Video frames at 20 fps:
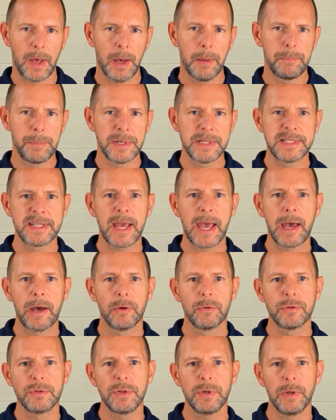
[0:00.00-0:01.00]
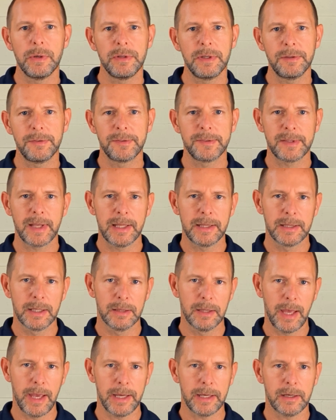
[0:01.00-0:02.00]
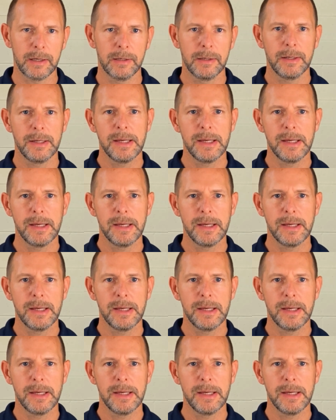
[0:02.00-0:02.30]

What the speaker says: up and down to extend the leg.